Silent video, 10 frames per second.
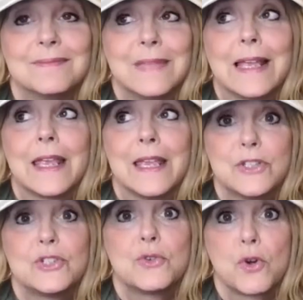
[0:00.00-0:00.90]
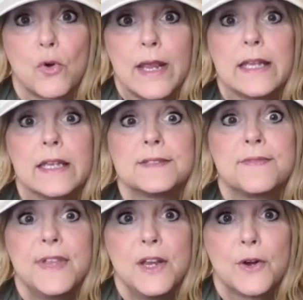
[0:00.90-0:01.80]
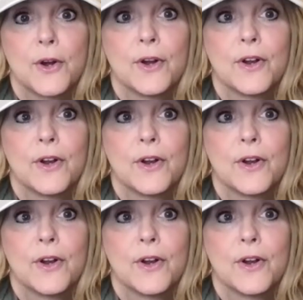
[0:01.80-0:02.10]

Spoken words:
Like, it's your greatest fear.